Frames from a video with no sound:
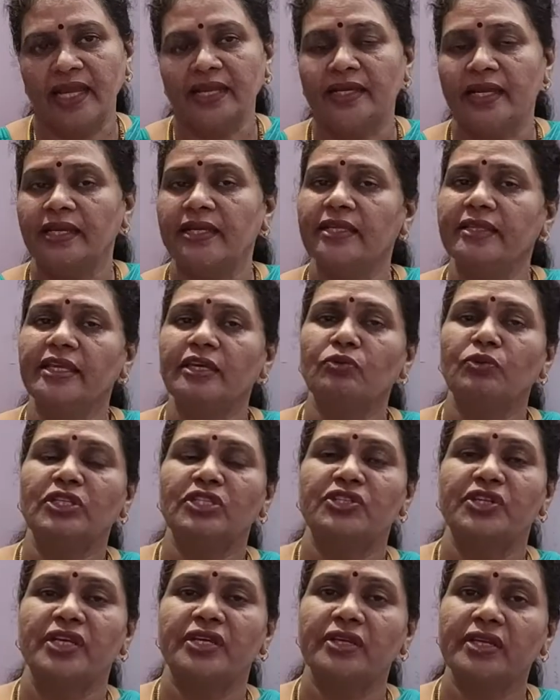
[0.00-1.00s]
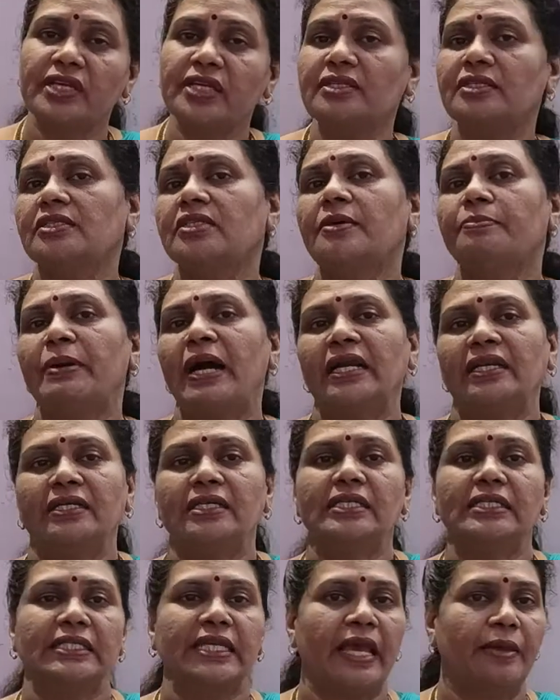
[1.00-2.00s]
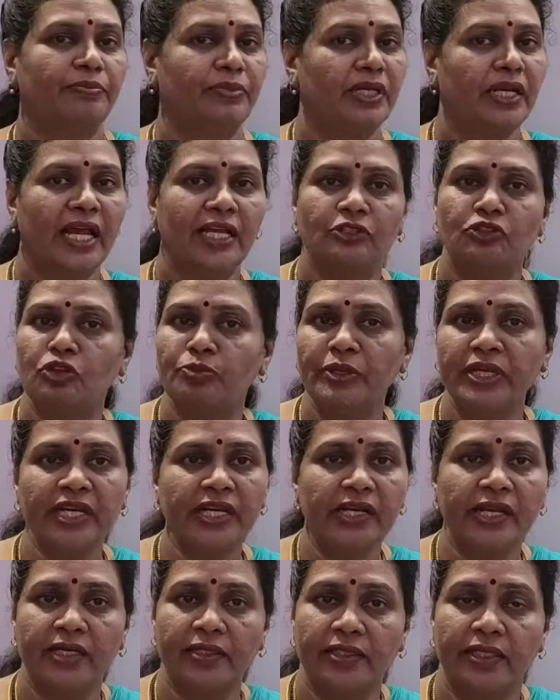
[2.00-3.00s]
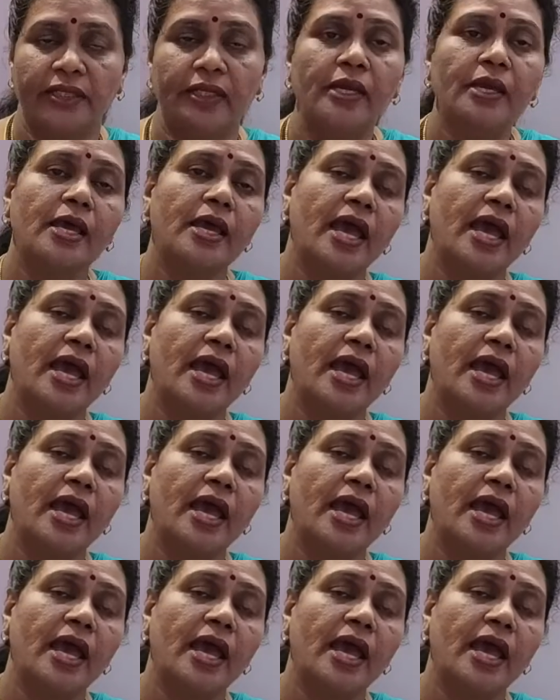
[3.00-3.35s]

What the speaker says: and anything which decreases a partner's capital has to be deducted.